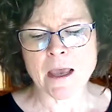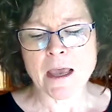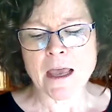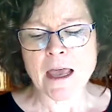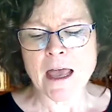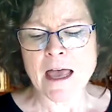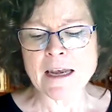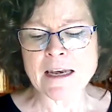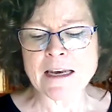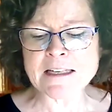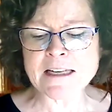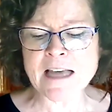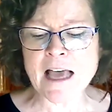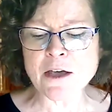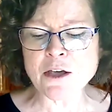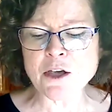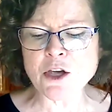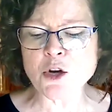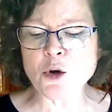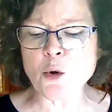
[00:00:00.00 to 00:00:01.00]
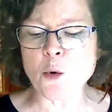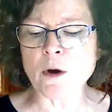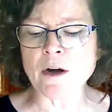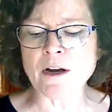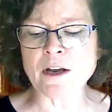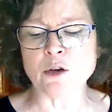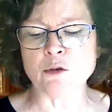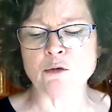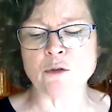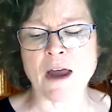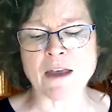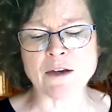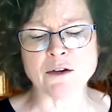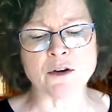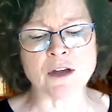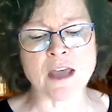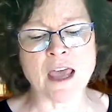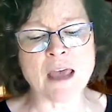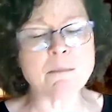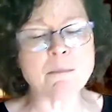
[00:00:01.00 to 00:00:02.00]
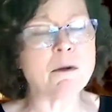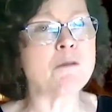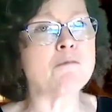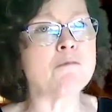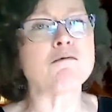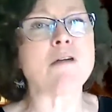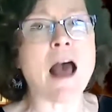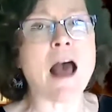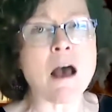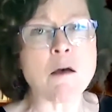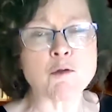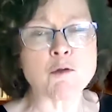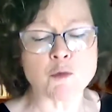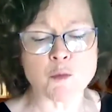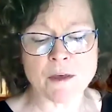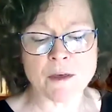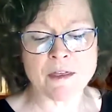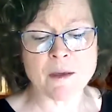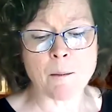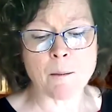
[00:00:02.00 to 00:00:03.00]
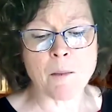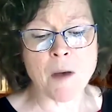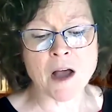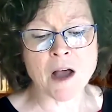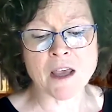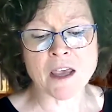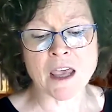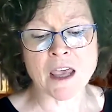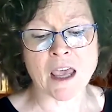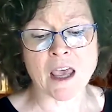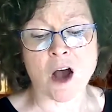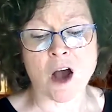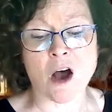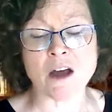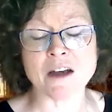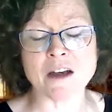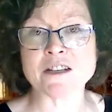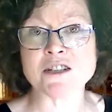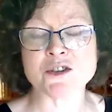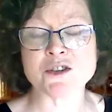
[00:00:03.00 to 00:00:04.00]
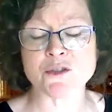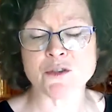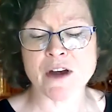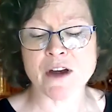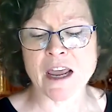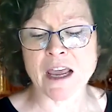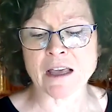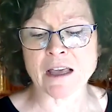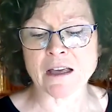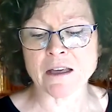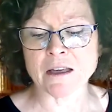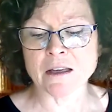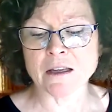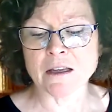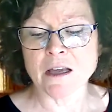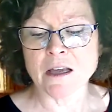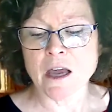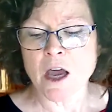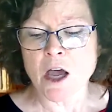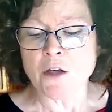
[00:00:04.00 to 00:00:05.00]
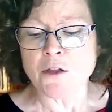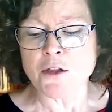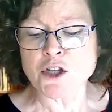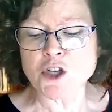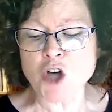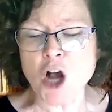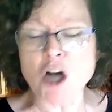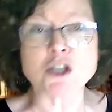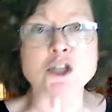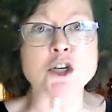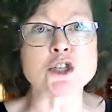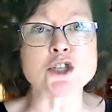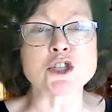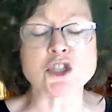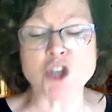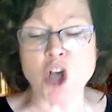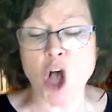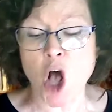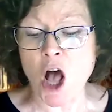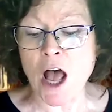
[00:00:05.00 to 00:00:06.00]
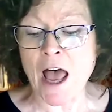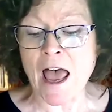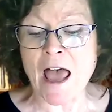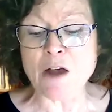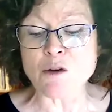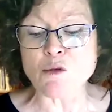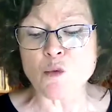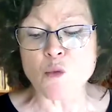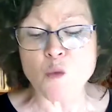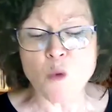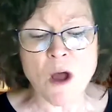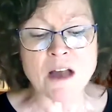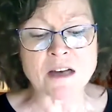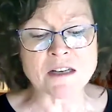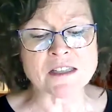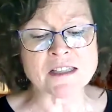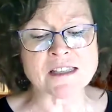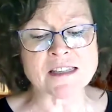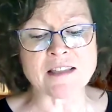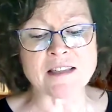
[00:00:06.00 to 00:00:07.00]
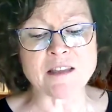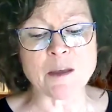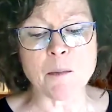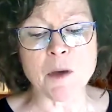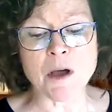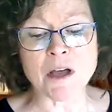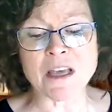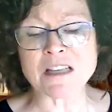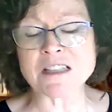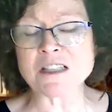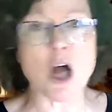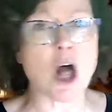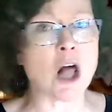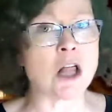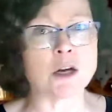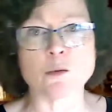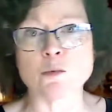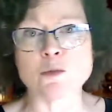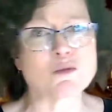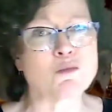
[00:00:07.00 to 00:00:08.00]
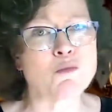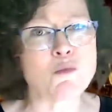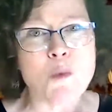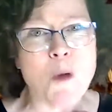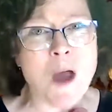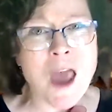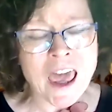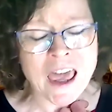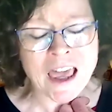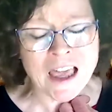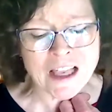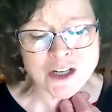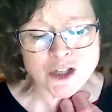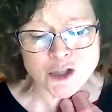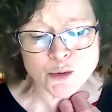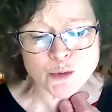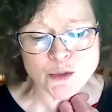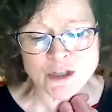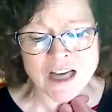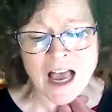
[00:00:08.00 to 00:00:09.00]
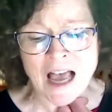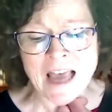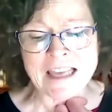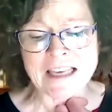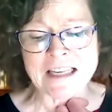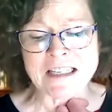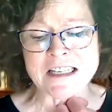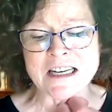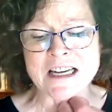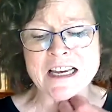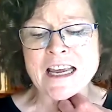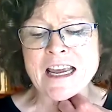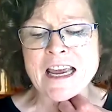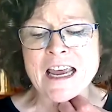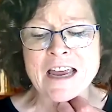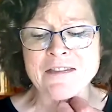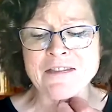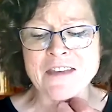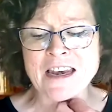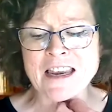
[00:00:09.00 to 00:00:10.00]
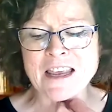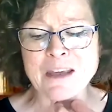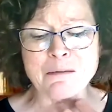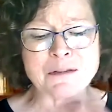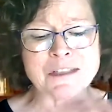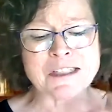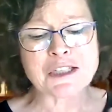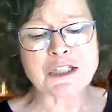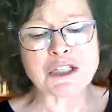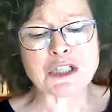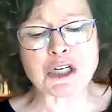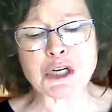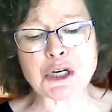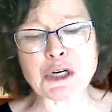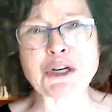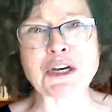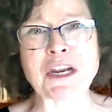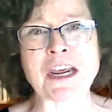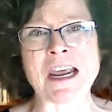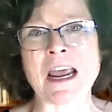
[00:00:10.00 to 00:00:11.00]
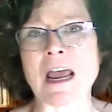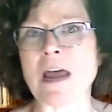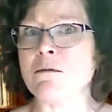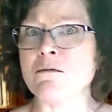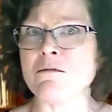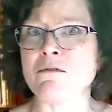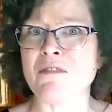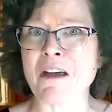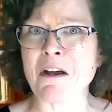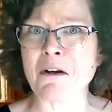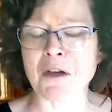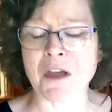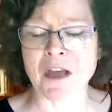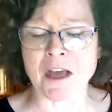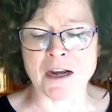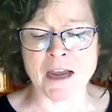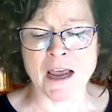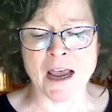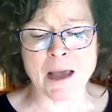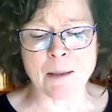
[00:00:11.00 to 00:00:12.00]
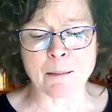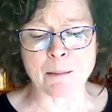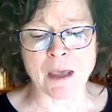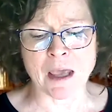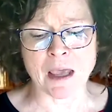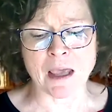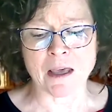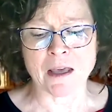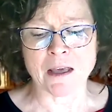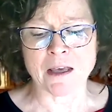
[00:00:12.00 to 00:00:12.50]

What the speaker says: An Italian organ grinder came around with a monkey on a string. The doctor saw at once that the monkey's collar was way too tight and that he was dirty and very unhappy.